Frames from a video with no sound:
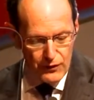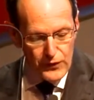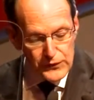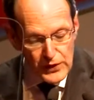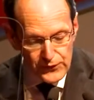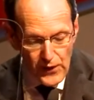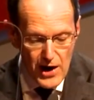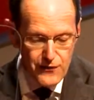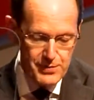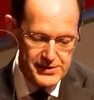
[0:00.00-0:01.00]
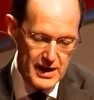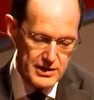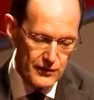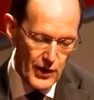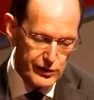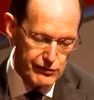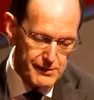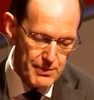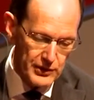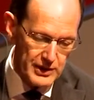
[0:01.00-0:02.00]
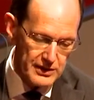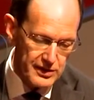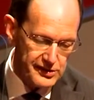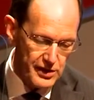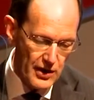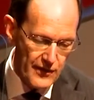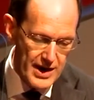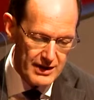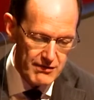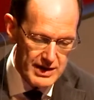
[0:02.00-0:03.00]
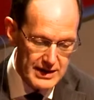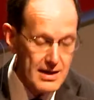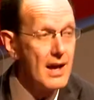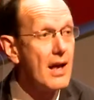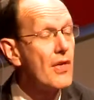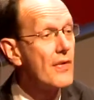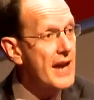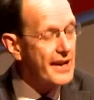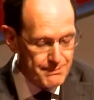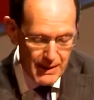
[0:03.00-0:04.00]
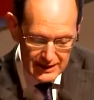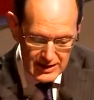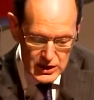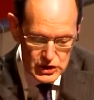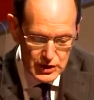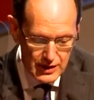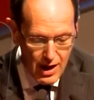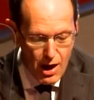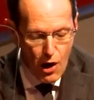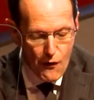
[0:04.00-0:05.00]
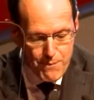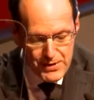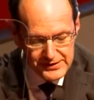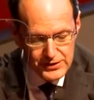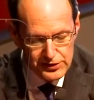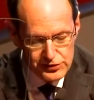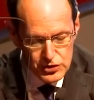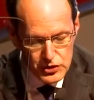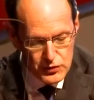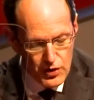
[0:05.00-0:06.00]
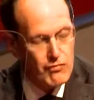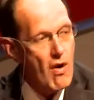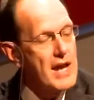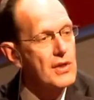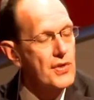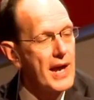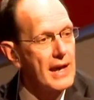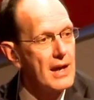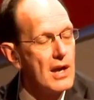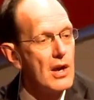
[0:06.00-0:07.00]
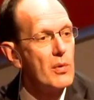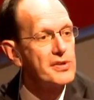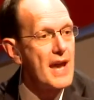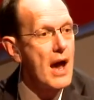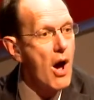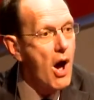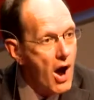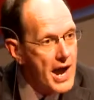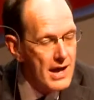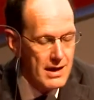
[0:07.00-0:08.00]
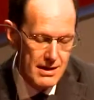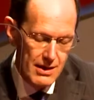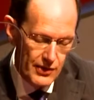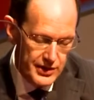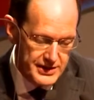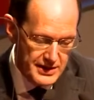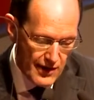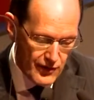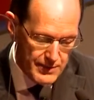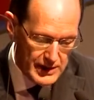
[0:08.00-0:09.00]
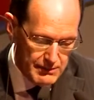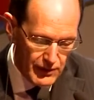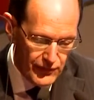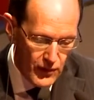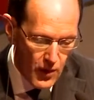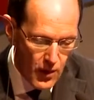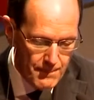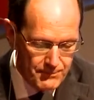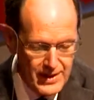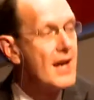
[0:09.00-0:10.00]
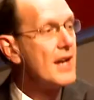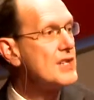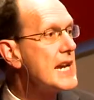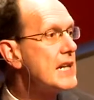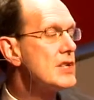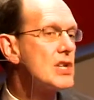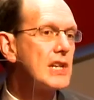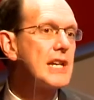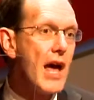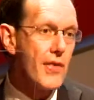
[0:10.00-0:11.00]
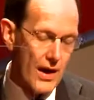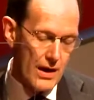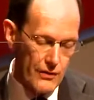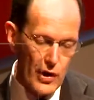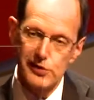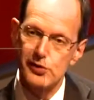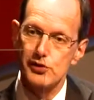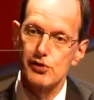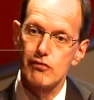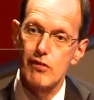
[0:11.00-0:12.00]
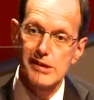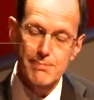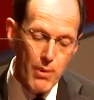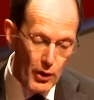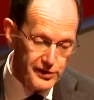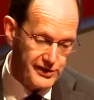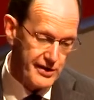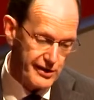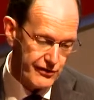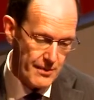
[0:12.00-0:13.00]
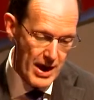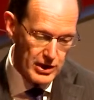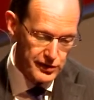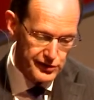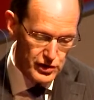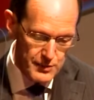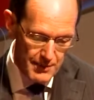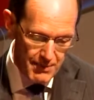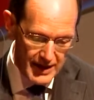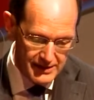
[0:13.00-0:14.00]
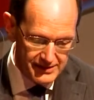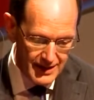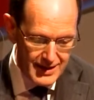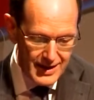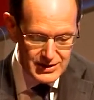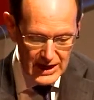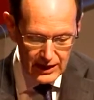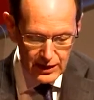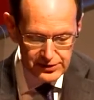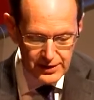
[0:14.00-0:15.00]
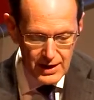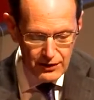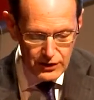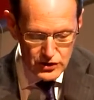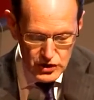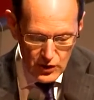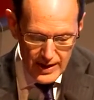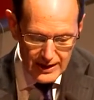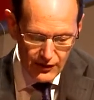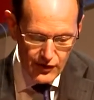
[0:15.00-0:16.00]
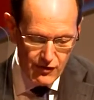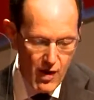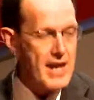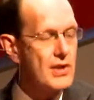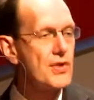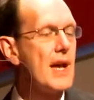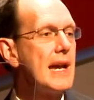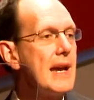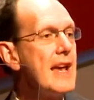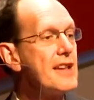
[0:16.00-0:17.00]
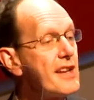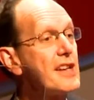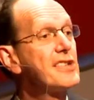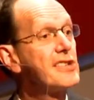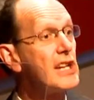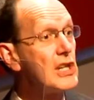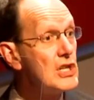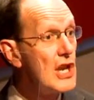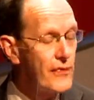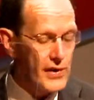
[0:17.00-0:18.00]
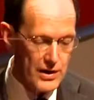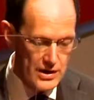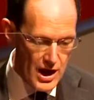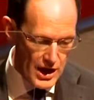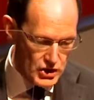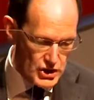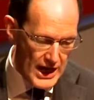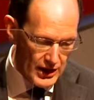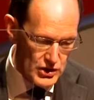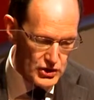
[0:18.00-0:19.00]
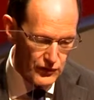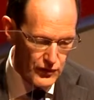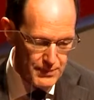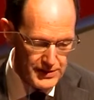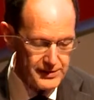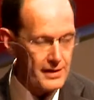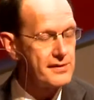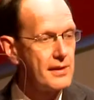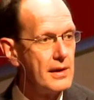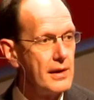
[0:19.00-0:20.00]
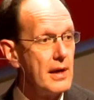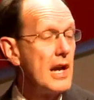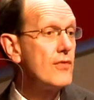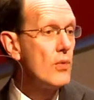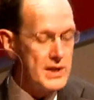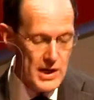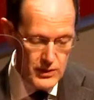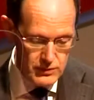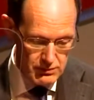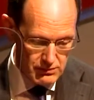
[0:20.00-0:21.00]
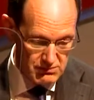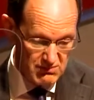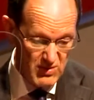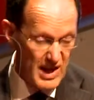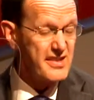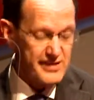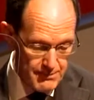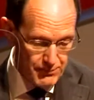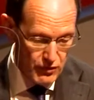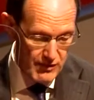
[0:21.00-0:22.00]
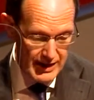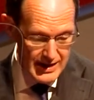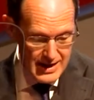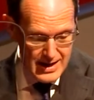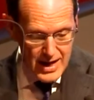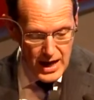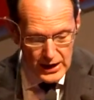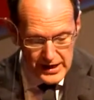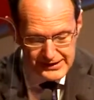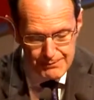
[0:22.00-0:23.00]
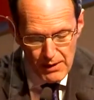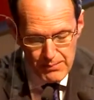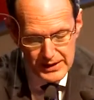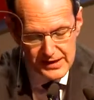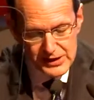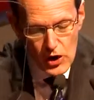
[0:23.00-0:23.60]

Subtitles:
55% of those responding to the survey agreed that the expectation of business to do the right thing was now higher than it had ever been before. Taken together, those sorts of responses from our consumer base tell us that doing the right thing is a significant challenge for business. If we don't, well, it's simple, really. Unless the public is